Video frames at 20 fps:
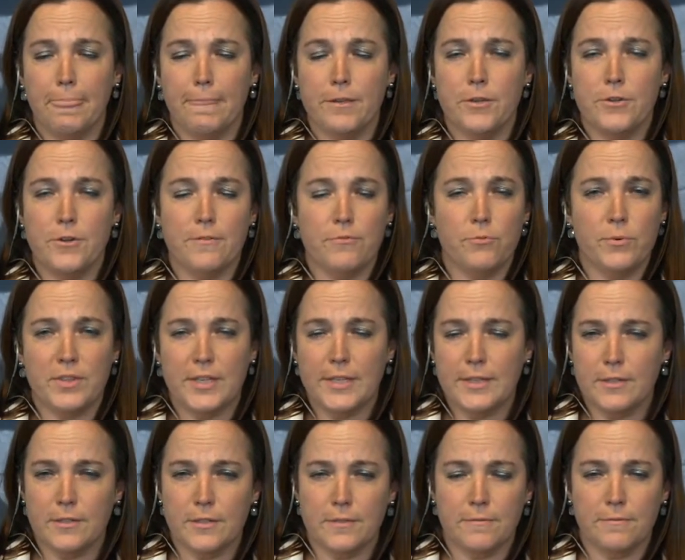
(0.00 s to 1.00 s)
if we think
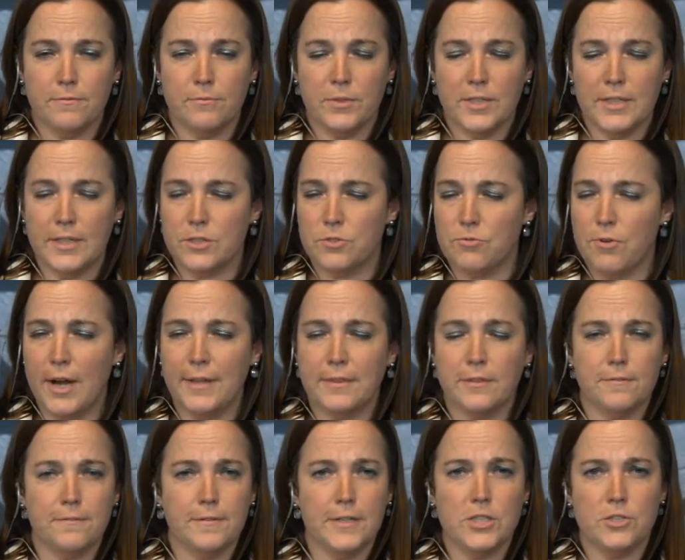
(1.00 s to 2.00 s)
it's right, the
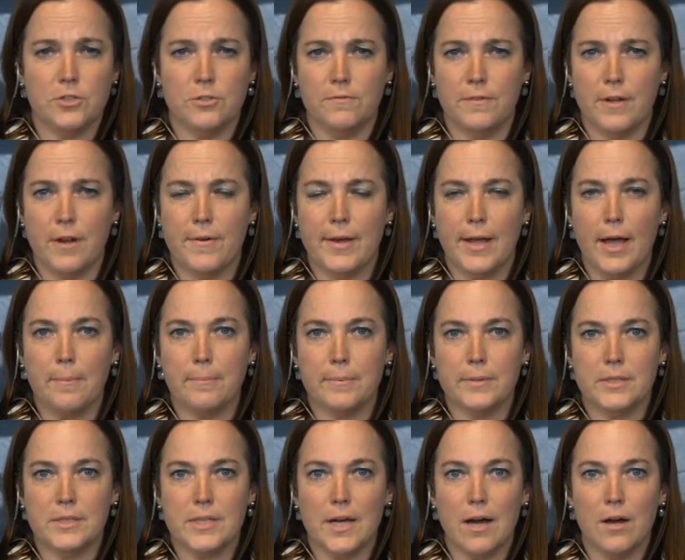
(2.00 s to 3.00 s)
fee should vary up
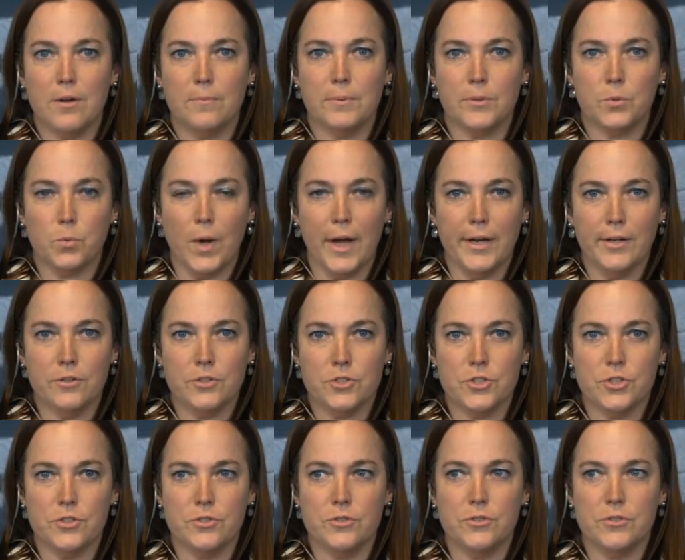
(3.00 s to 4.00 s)
and down, but why not
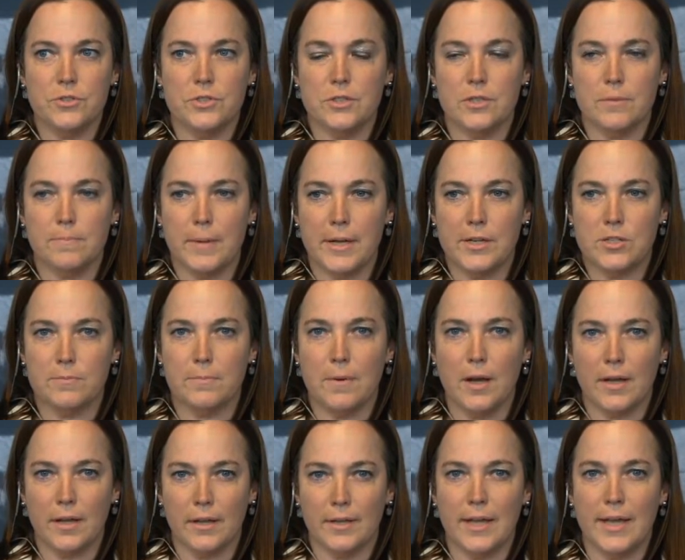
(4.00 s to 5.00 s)
use the benchmark
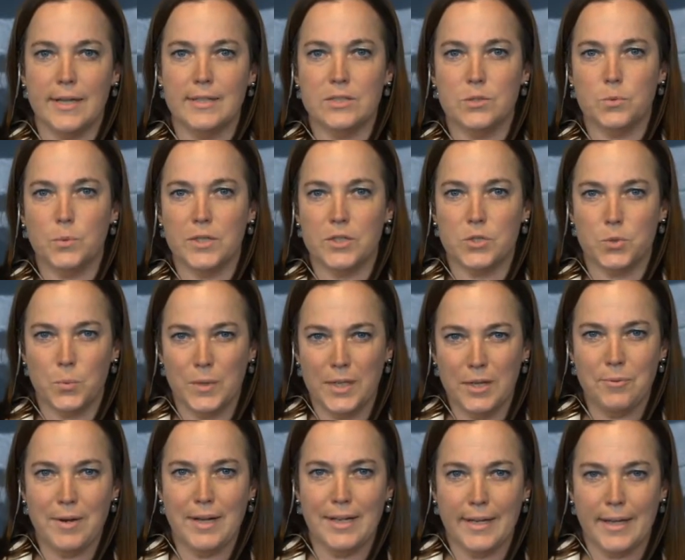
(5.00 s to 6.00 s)
against which we
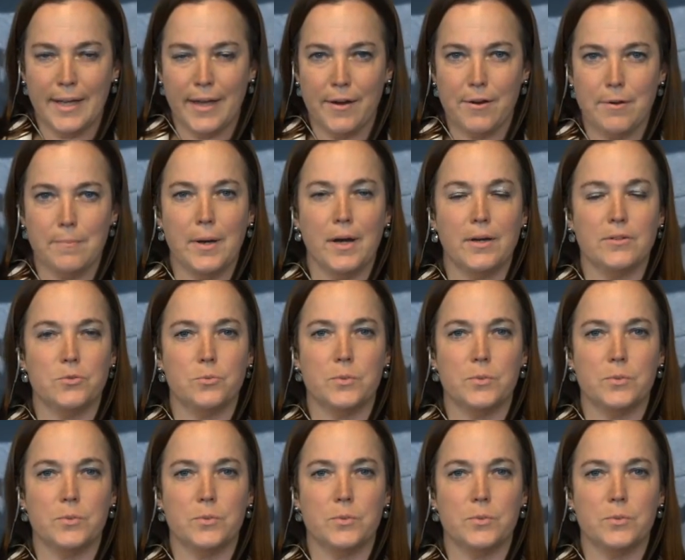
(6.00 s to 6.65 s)
really care about,